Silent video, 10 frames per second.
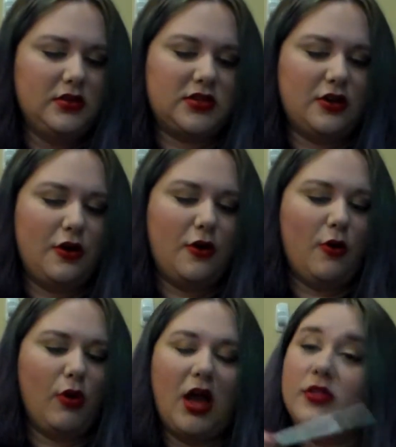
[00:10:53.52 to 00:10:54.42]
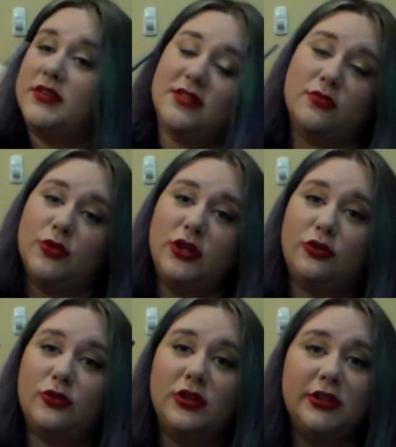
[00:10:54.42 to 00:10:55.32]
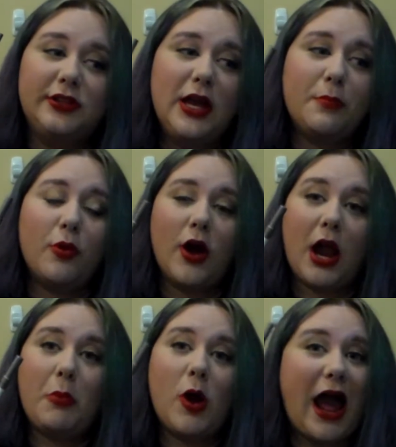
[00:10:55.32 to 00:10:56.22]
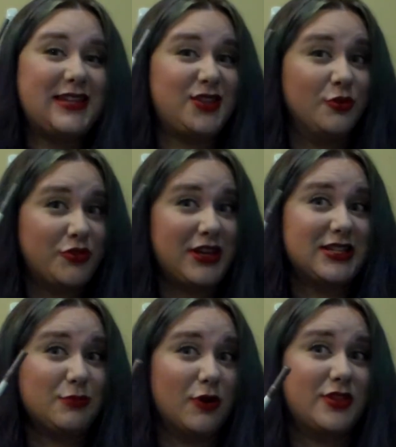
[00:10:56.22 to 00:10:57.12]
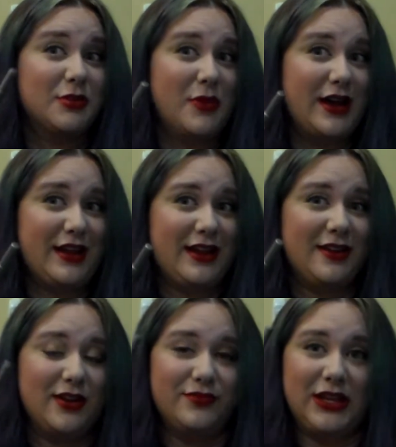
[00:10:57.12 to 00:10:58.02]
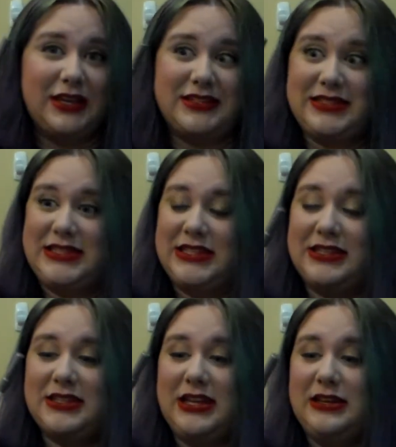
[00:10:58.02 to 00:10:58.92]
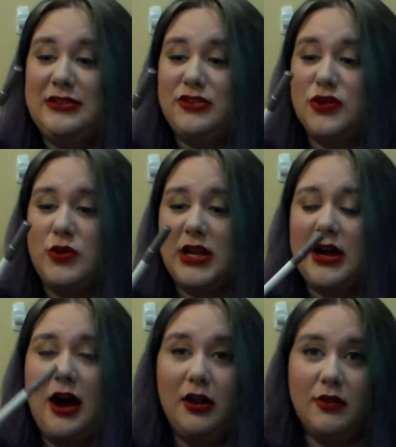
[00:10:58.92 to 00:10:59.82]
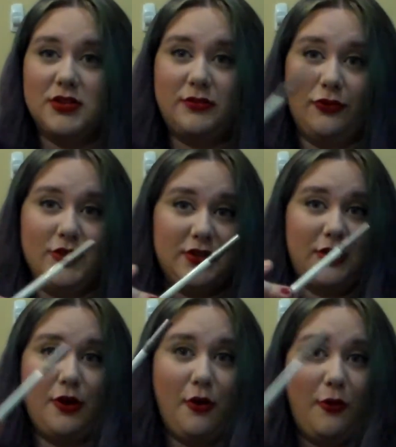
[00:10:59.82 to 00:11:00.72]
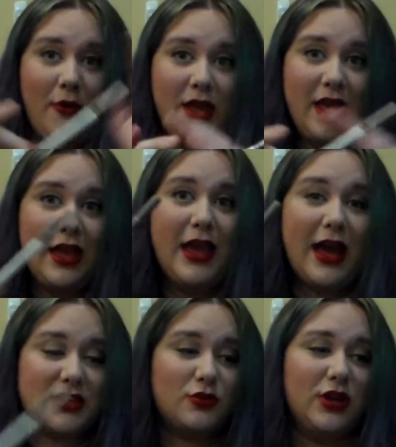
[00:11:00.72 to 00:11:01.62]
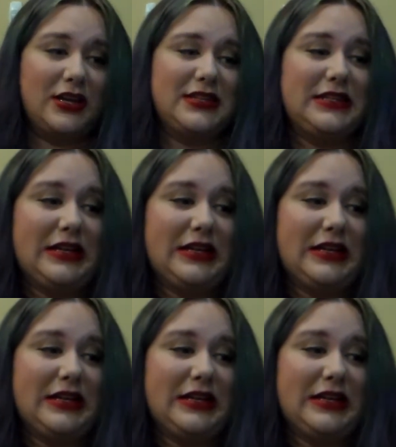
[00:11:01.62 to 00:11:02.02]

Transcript: So, while this is a really good lip primer, I don't think it's worth the money of like 16 to $20 for it to go as quick as